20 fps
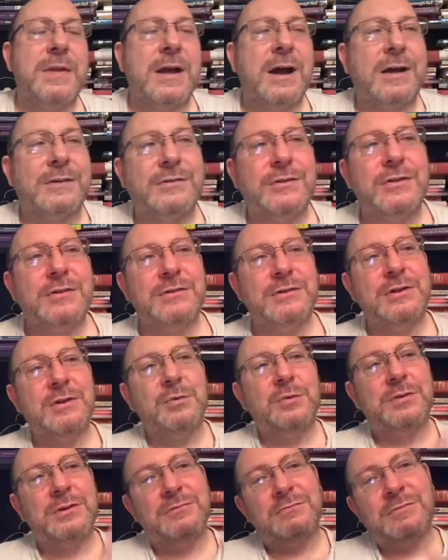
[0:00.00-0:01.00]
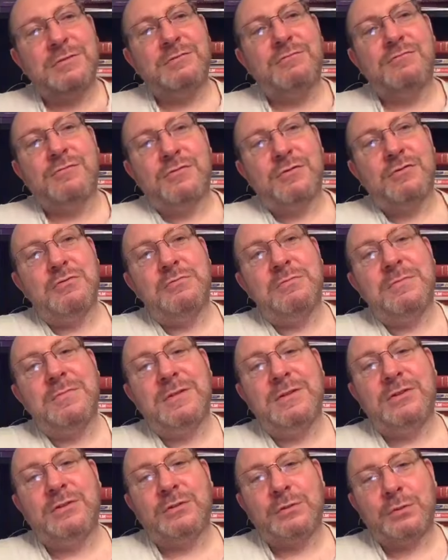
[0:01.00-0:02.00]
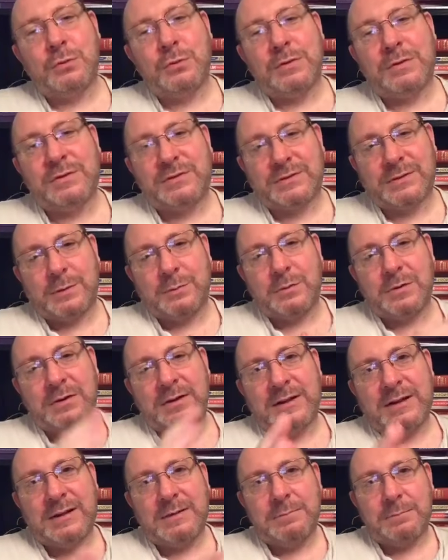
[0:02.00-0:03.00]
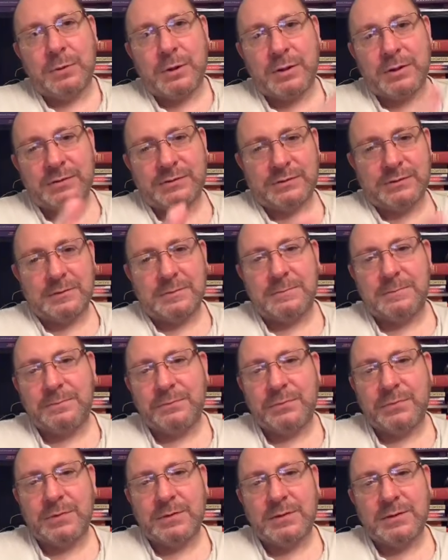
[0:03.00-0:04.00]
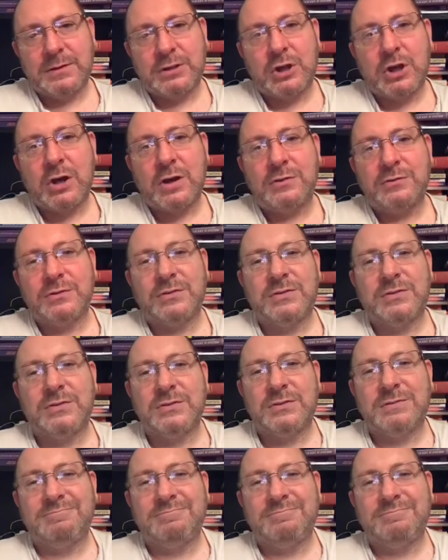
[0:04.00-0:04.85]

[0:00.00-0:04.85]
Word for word: I don't know, you know when you're in a room and you're talking to someone in person, you can't just